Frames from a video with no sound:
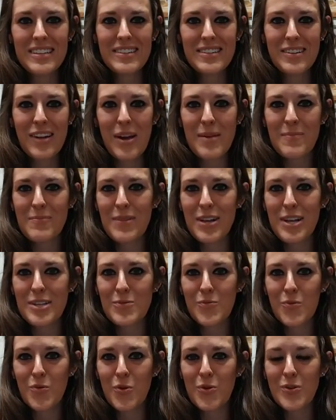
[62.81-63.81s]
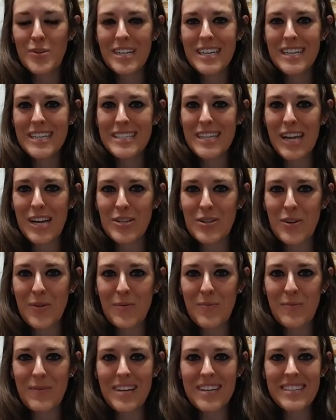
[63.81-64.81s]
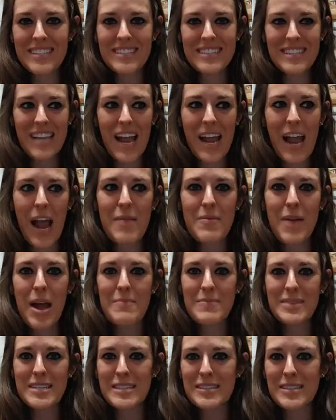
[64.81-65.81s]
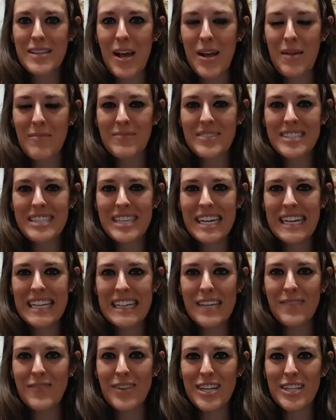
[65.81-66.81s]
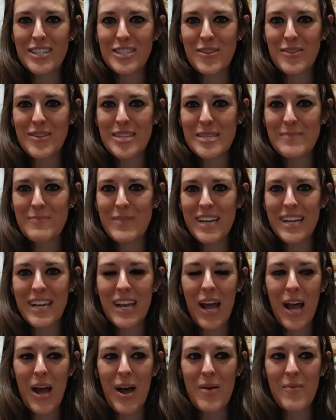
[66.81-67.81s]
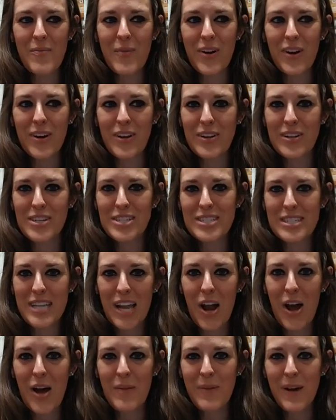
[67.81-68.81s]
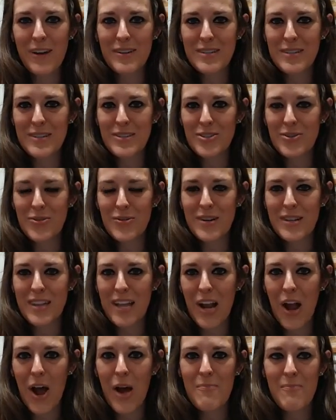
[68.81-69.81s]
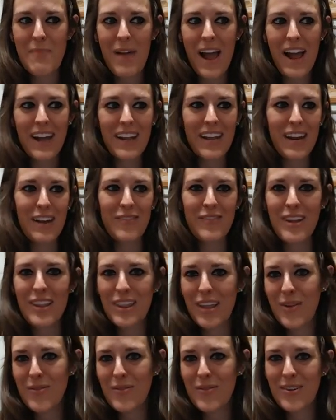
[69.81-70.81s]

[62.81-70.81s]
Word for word: God bless ruralness. I don't miss. I I, I miss um, city living, so to speak, um, where you can just like hop out to the store and then hop back and everything.